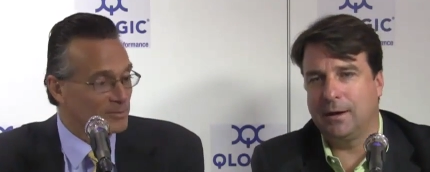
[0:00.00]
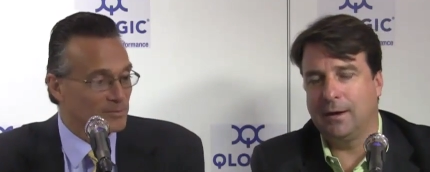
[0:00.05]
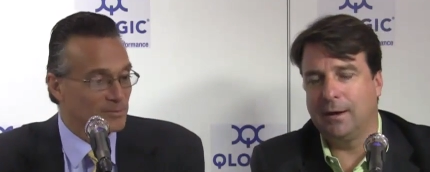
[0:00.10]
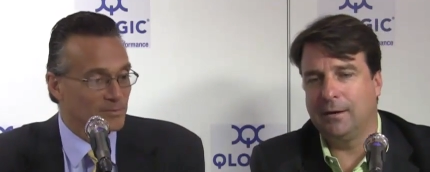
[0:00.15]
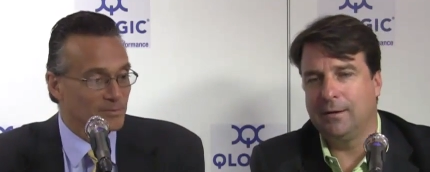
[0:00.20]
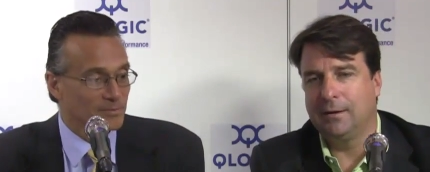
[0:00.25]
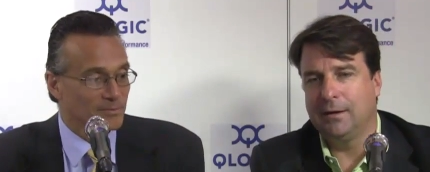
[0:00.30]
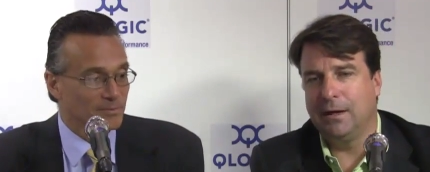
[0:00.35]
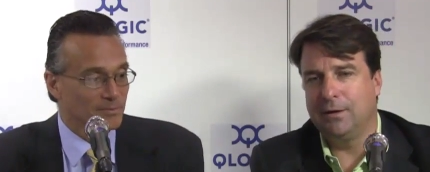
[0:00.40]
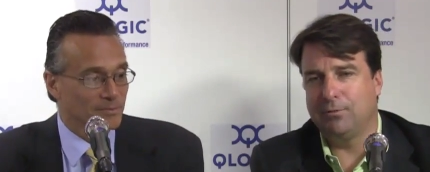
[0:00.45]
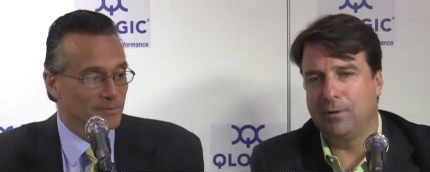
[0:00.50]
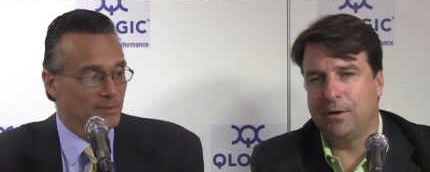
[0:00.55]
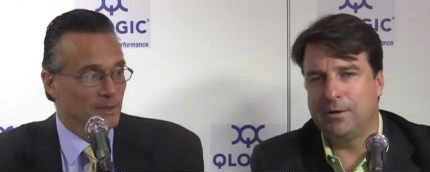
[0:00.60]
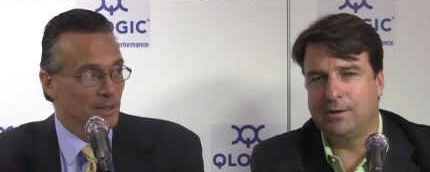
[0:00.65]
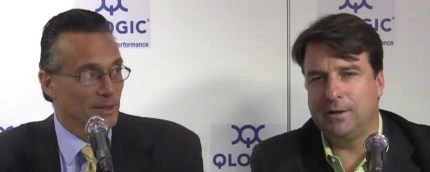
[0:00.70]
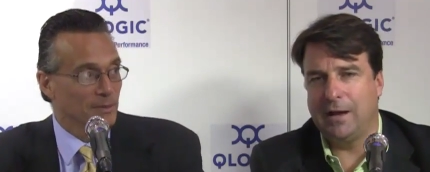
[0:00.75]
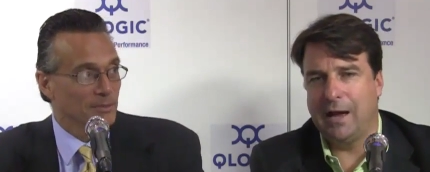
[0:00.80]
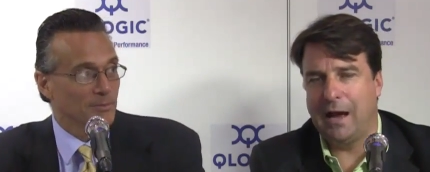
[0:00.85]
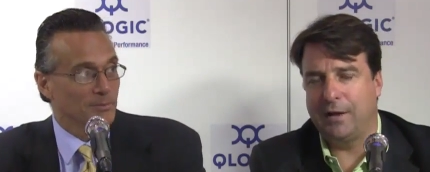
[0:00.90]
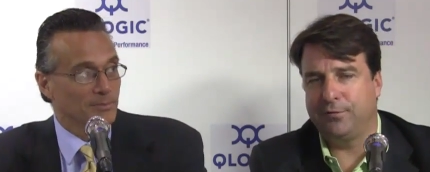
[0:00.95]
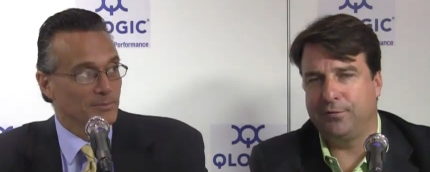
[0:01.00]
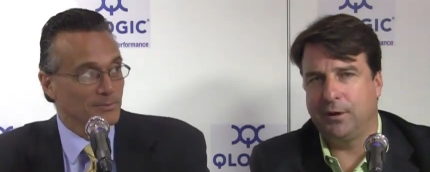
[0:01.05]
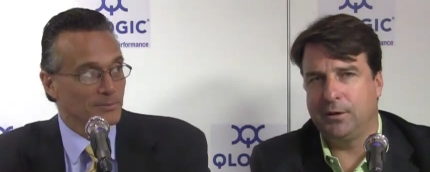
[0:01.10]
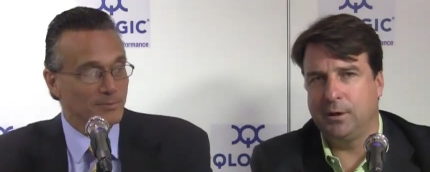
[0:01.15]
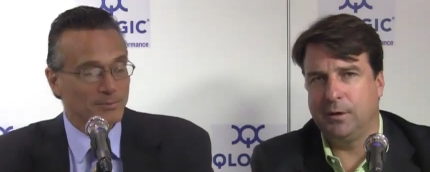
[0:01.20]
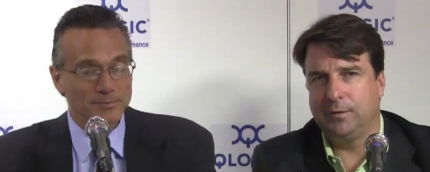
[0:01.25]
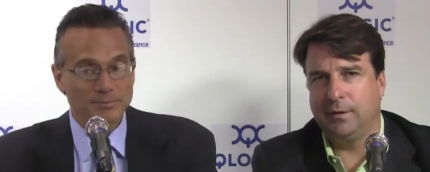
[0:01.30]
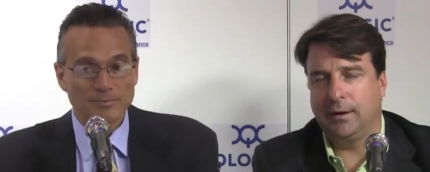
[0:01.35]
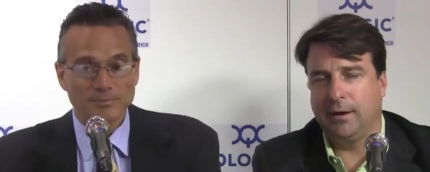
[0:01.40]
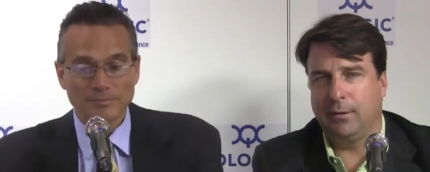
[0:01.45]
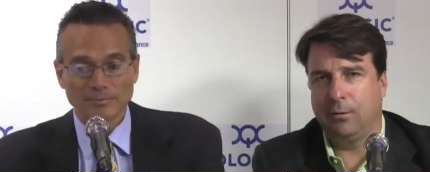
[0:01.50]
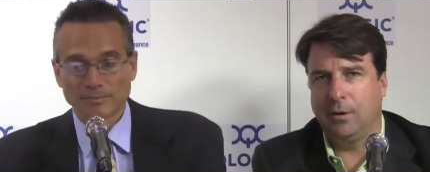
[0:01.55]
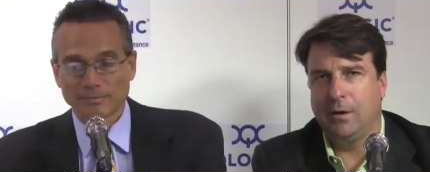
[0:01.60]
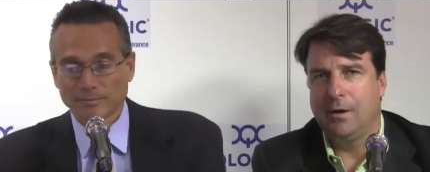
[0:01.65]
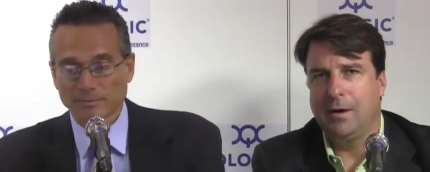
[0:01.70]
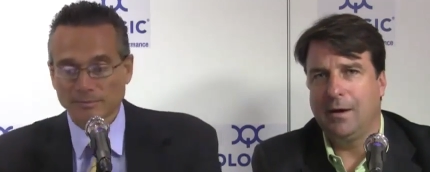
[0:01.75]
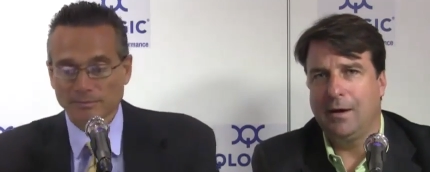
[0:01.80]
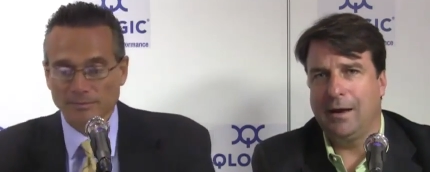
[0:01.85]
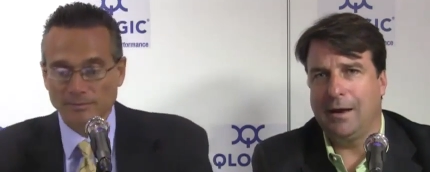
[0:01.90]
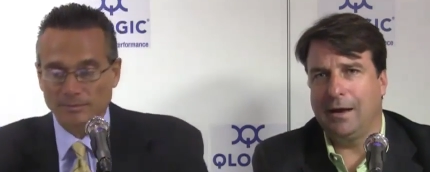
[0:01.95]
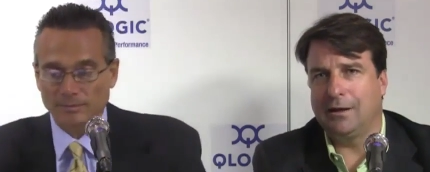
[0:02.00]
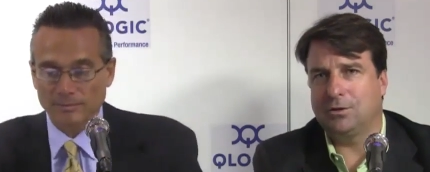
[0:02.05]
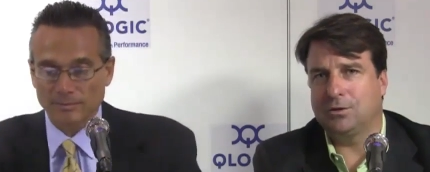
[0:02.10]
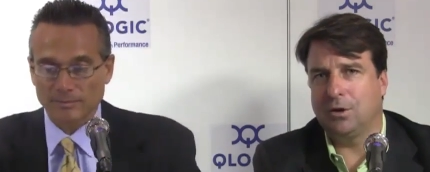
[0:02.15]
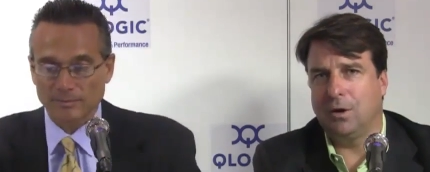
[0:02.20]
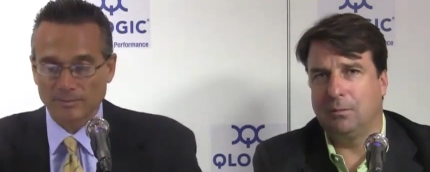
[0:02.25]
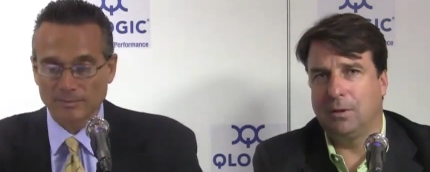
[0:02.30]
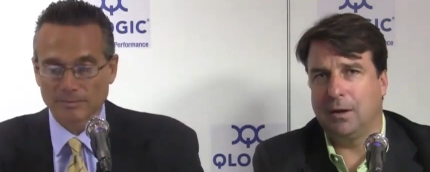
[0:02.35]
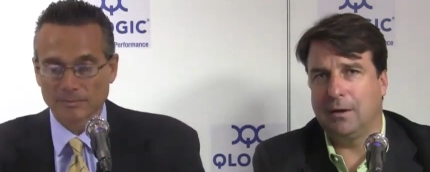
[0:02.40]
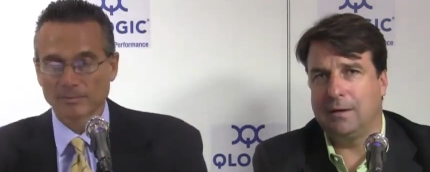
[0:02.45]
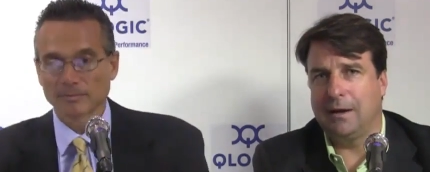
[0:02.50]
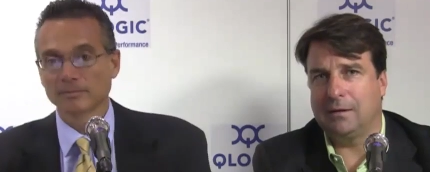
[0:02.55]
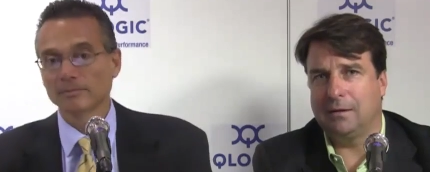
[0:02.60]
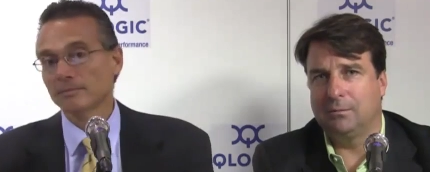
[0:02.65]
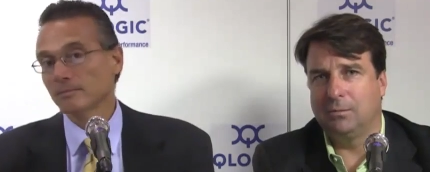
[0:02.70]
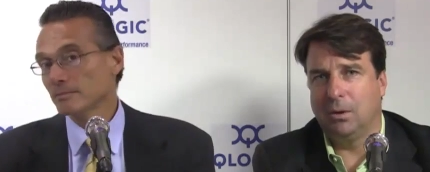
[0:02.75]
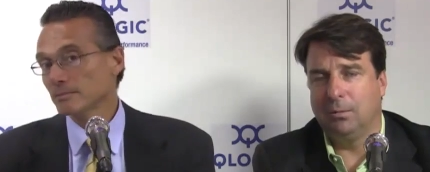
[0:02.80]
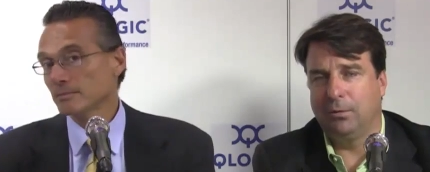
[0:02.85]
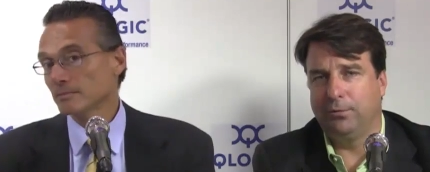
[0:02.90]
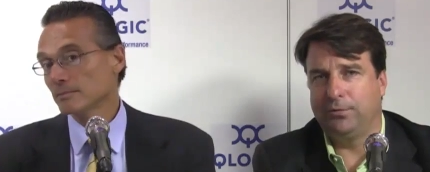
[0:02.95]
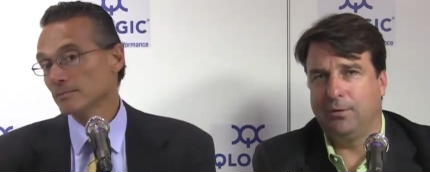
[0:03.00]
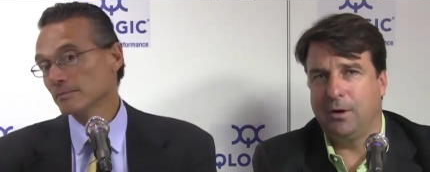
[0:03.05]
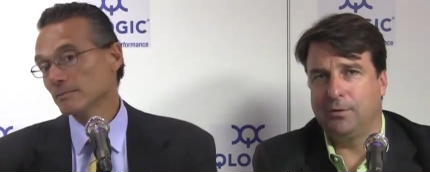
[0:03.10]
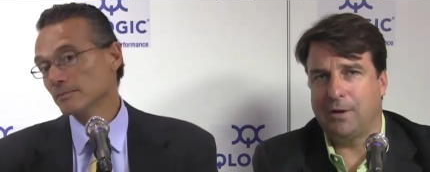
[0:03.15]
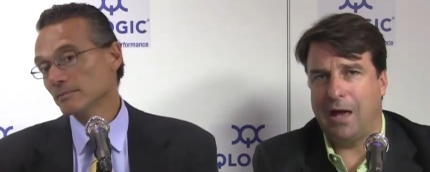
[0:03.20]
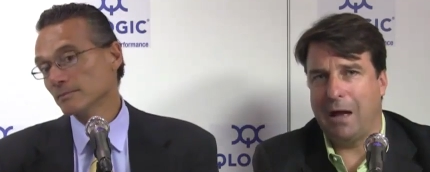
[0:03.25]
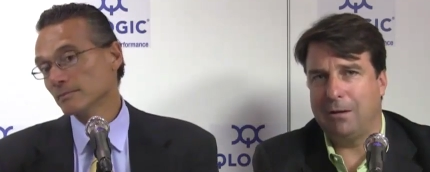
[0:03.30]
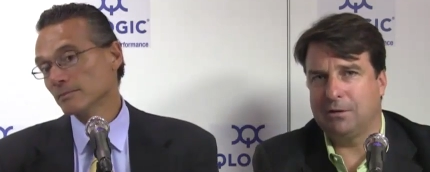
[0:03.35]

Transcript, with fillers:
Speaker 1: Uh, he runs yep. the iFund over there, we, and I so I'm looking at the mobile phones.